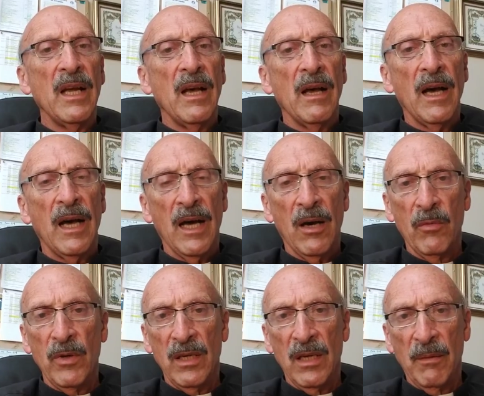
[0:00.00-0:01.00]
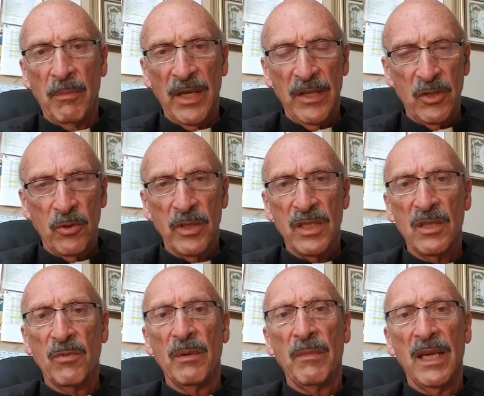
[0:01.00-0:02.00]
by the choices
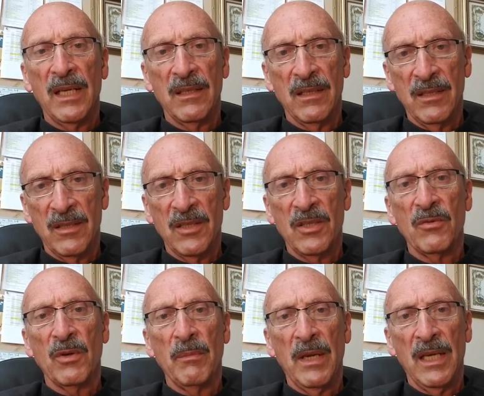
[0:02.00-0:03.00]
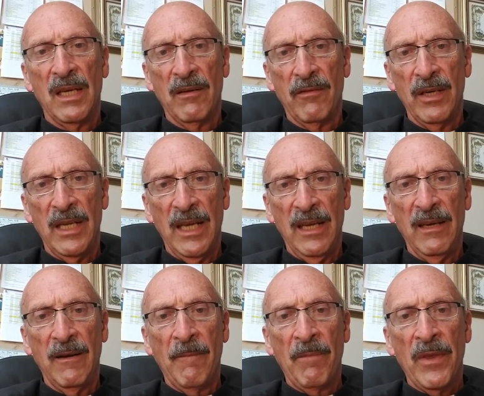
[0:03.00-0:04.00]
we make and decisions we make every day?
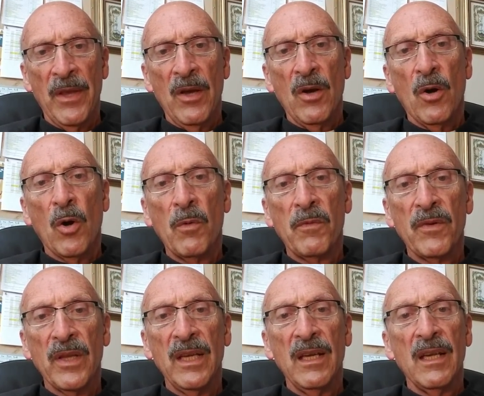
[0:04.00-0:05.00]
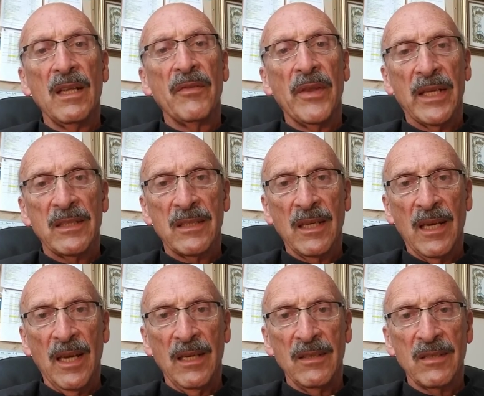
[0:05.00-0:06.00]
Hopefully that's the
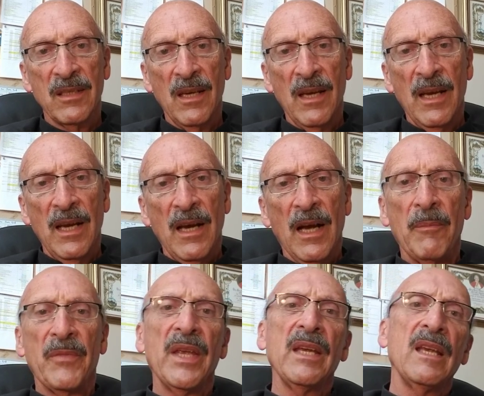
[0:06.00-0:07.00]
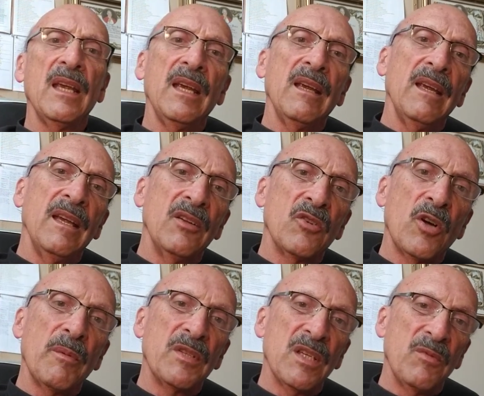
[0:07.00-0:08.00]
case. I'm thinking in
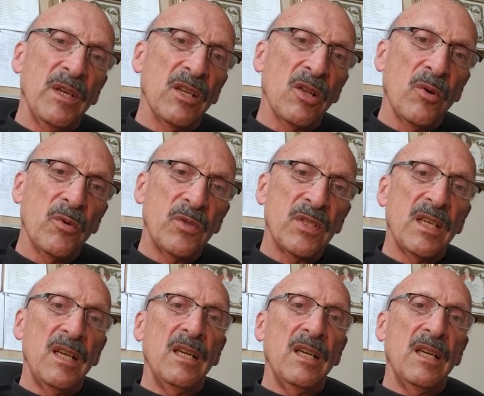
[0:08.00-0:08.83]
terms as we close